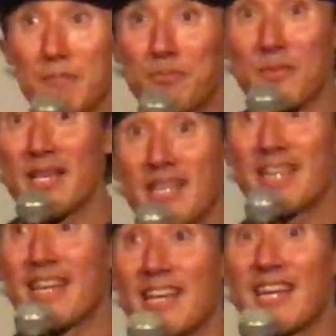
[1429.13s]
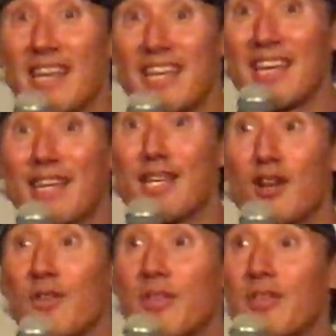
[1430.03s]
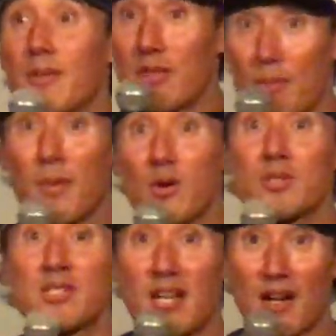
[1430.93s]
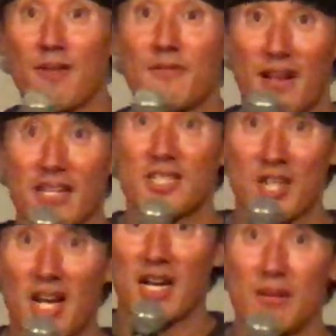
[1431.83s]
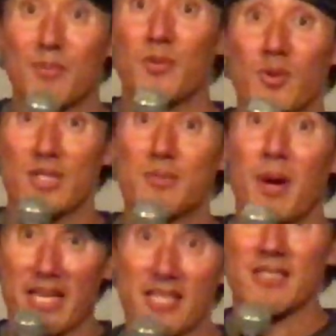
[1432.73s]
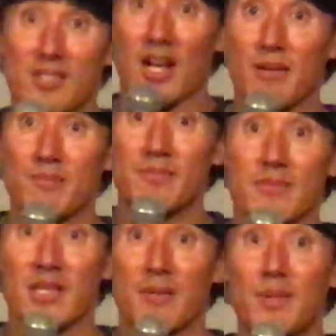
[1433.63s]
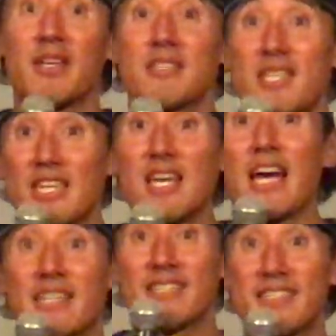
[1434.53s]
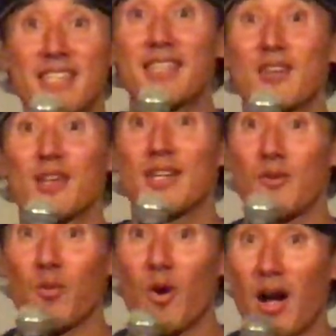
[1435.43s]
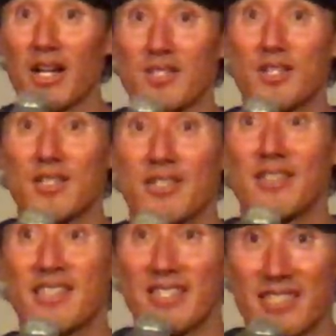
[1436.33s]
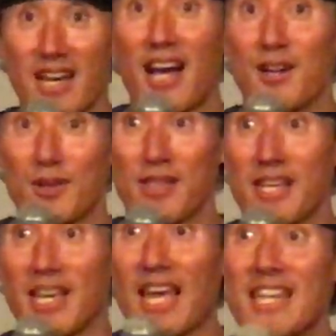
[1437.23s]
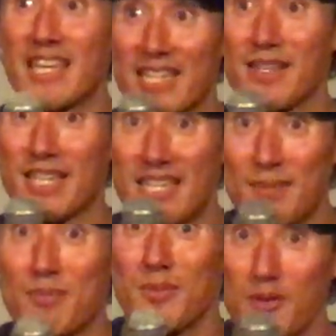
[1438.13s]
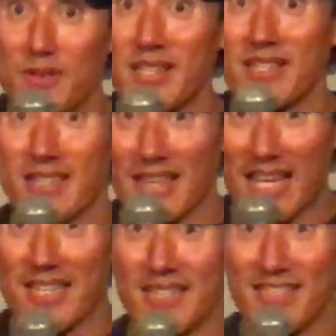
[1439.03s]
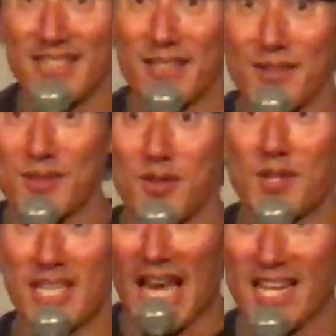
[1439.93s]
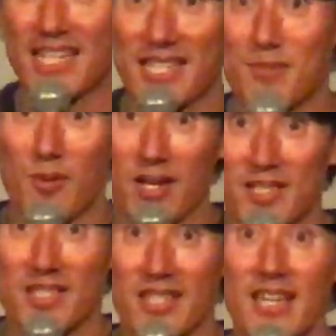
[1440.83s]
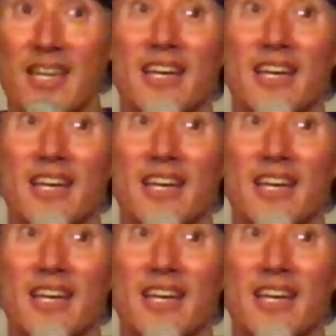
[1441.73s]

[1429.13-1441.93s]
Um, you know, the, the, most terrifying job was Mikey's job because he had to sit there and watch the entire thing, and he had to keep moving the lens. You know, so he had to keep watching.